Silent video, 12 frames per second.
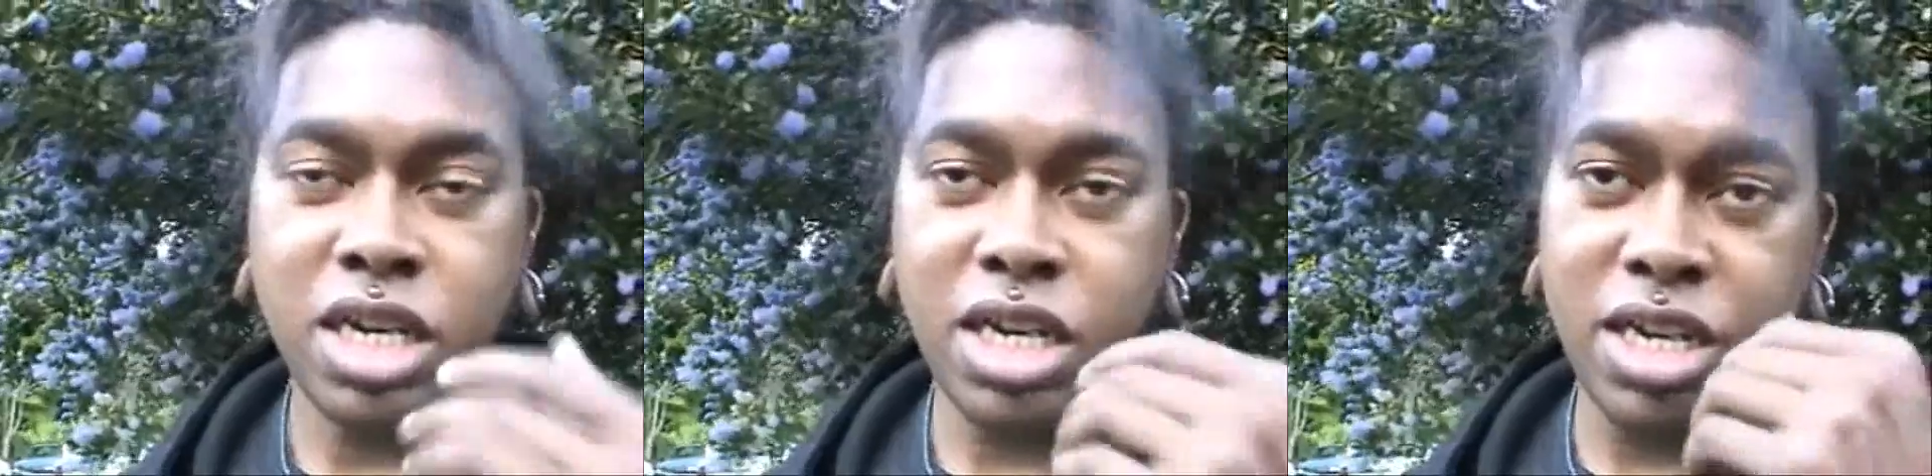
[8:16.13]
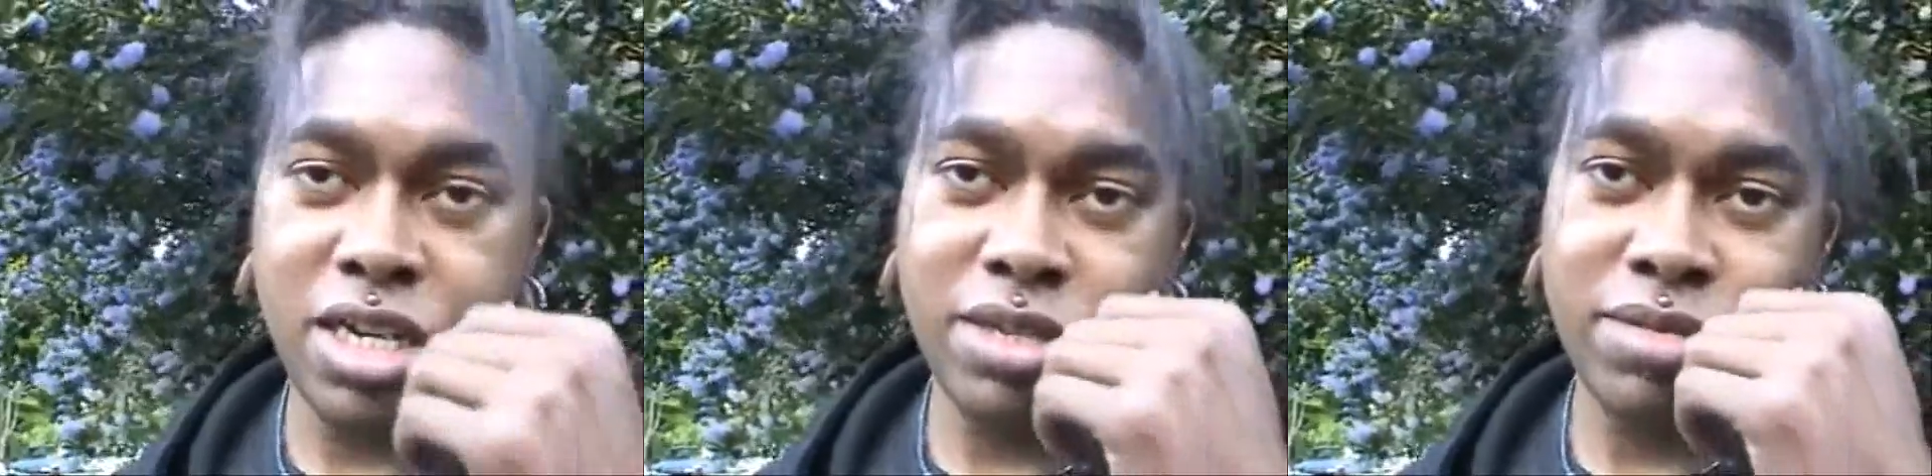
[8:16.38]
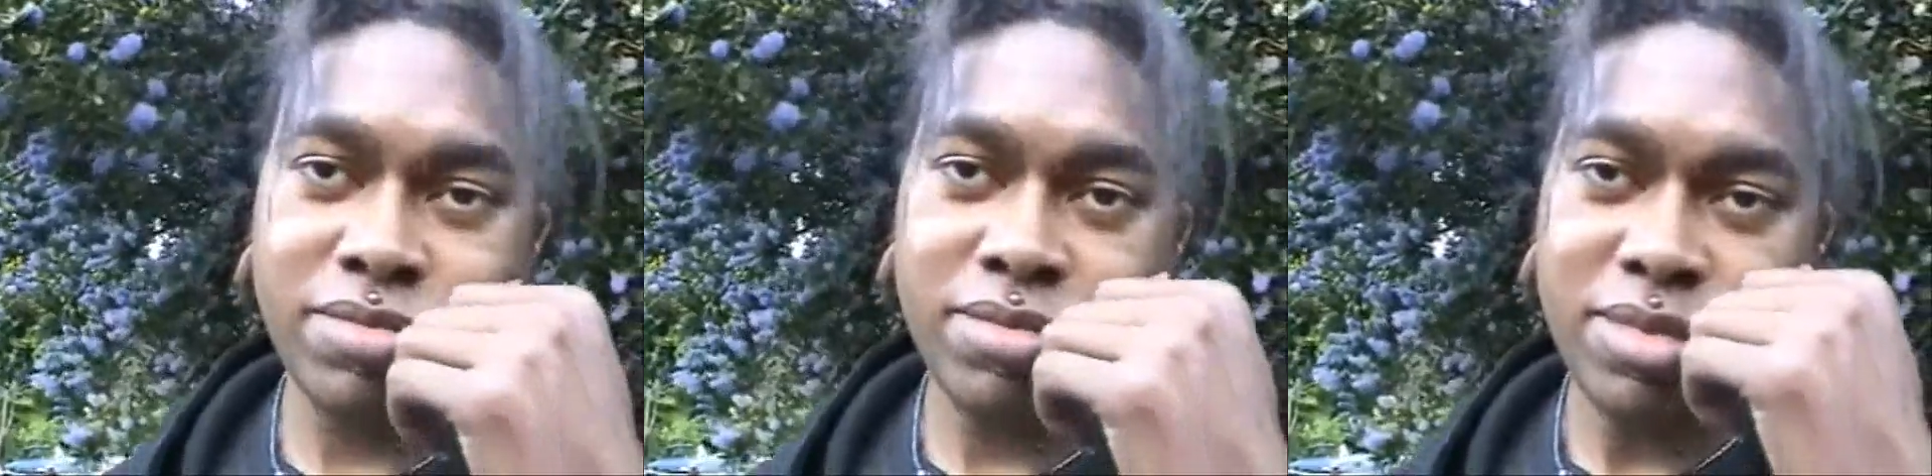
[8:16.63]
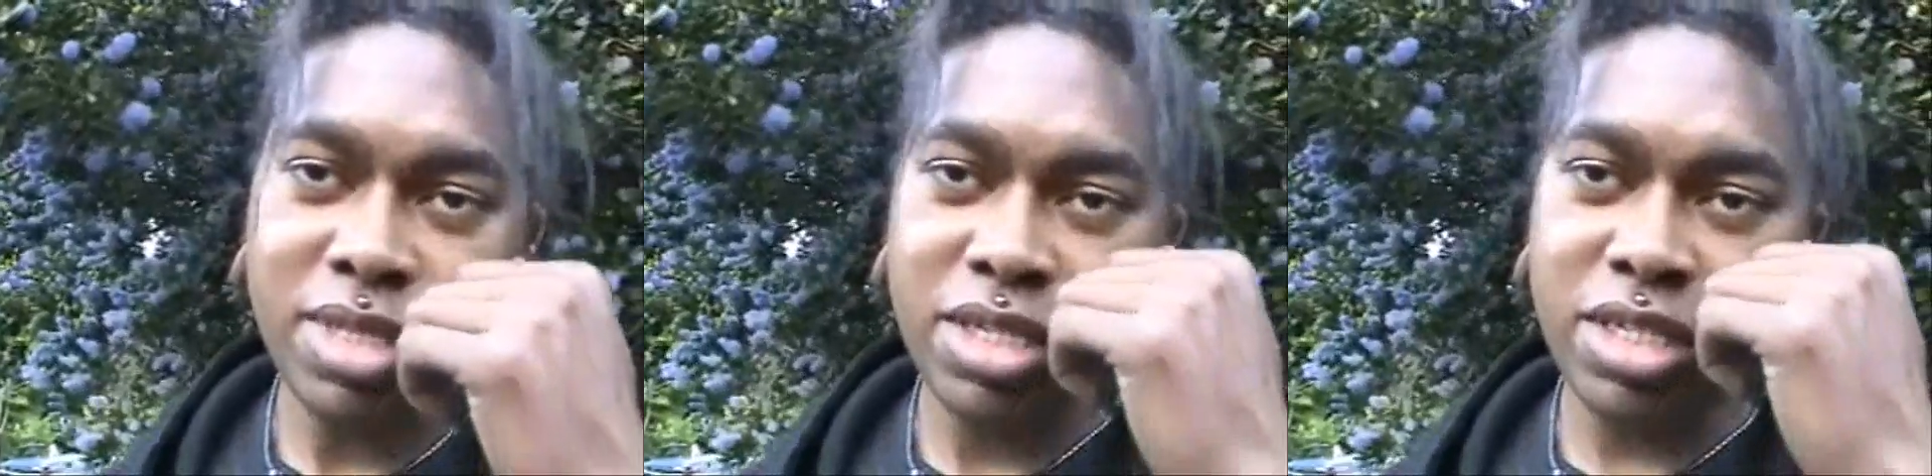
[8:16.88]
and
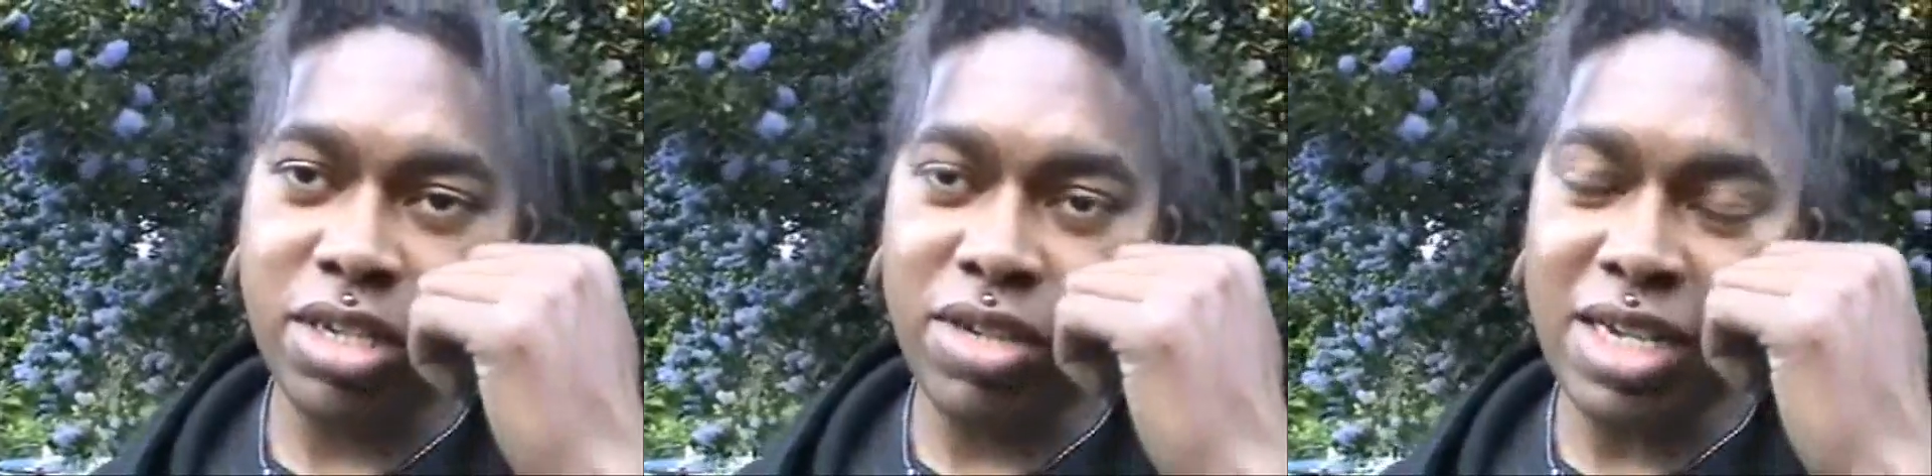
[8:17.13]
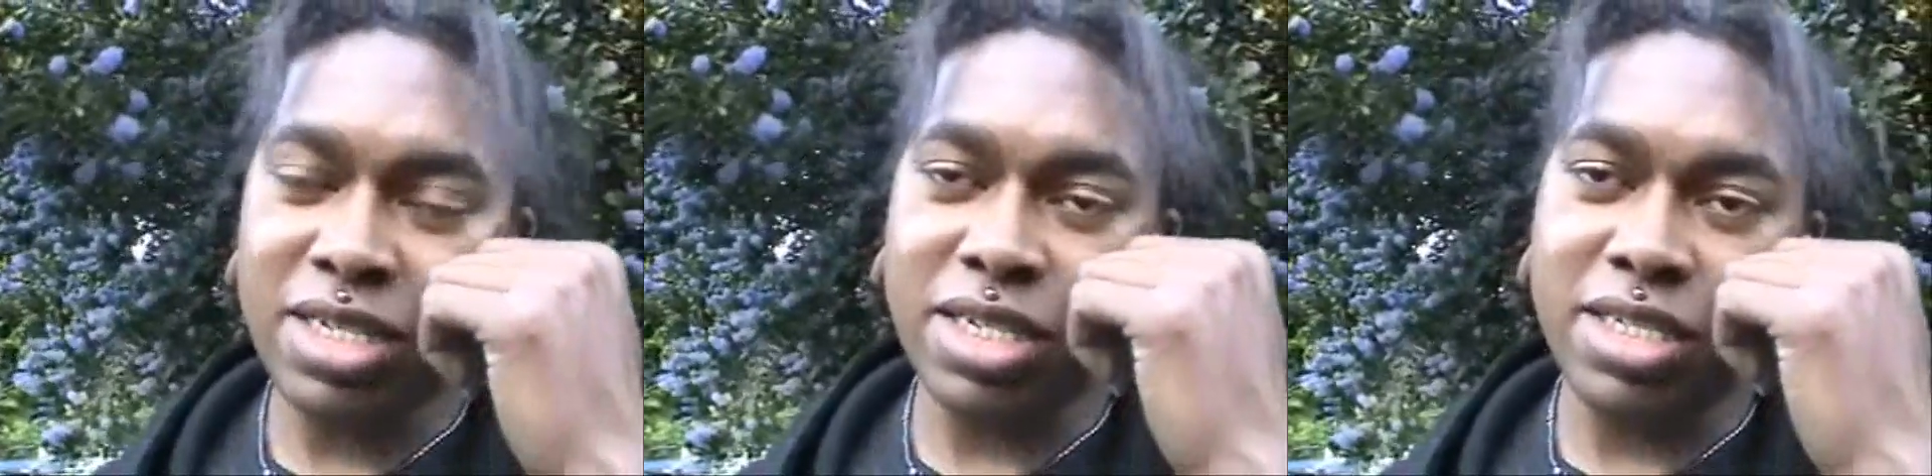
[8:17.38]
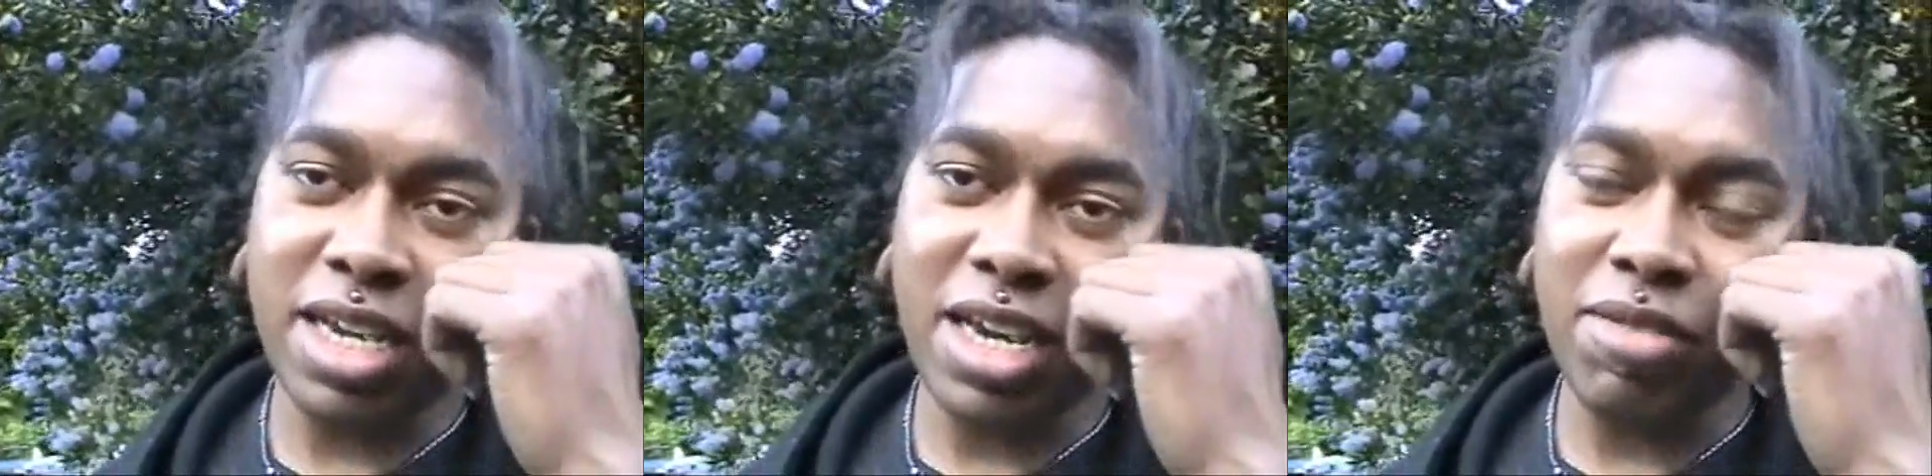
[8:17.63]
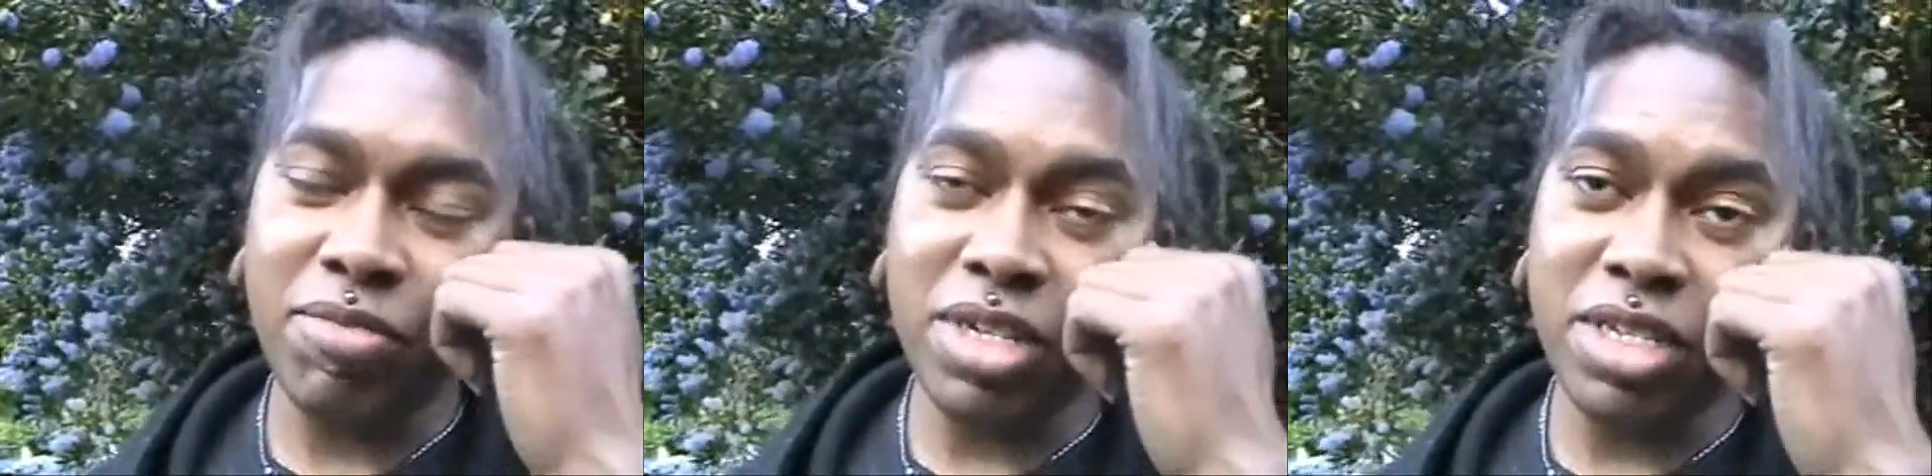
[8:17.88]
so that's the
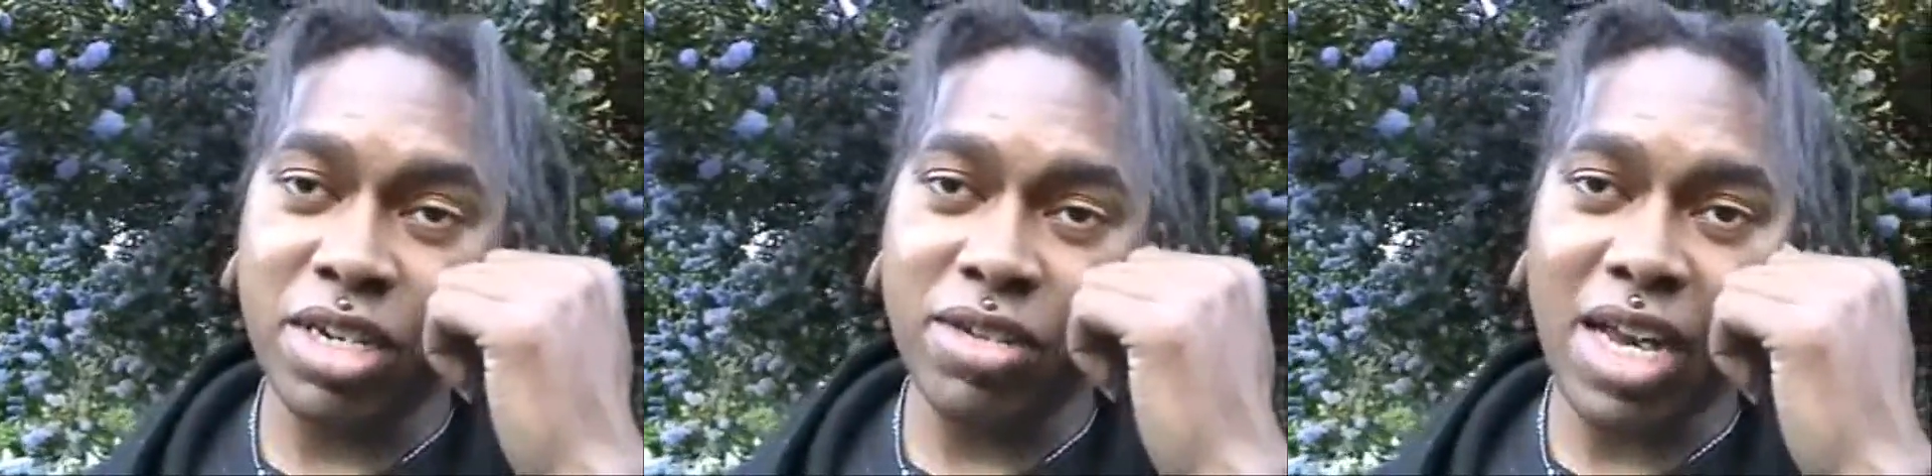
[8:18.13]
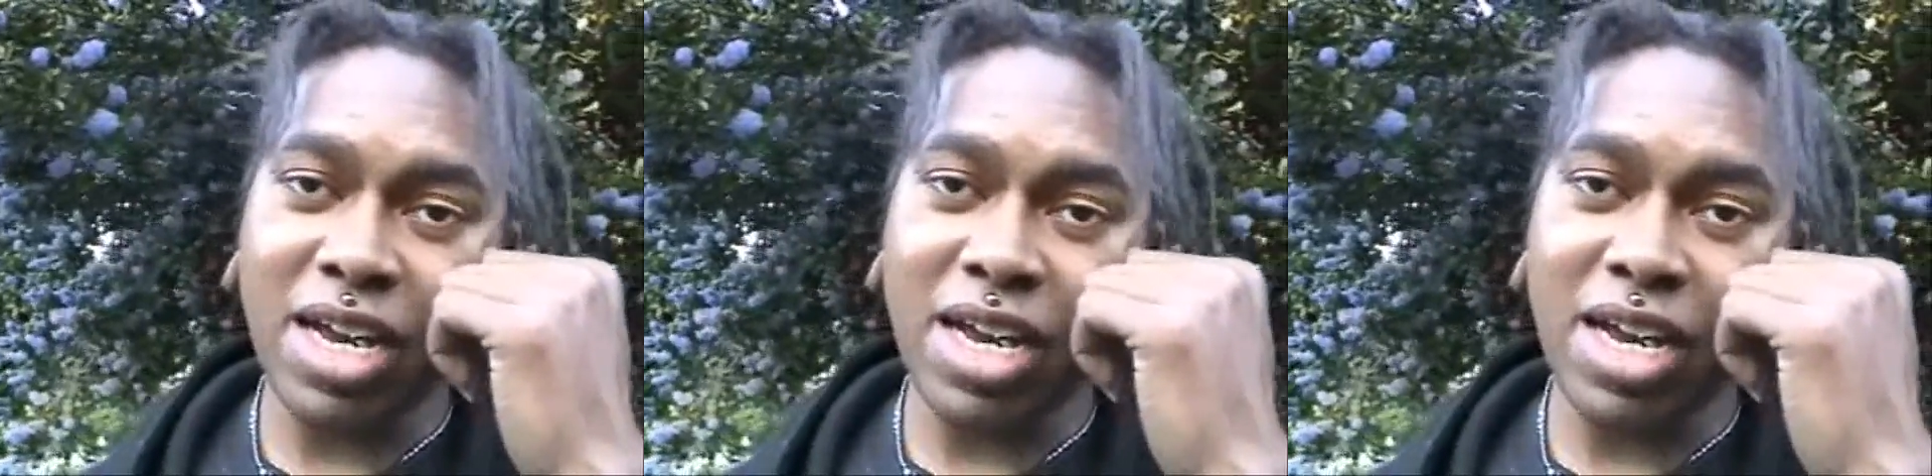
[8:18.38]
second window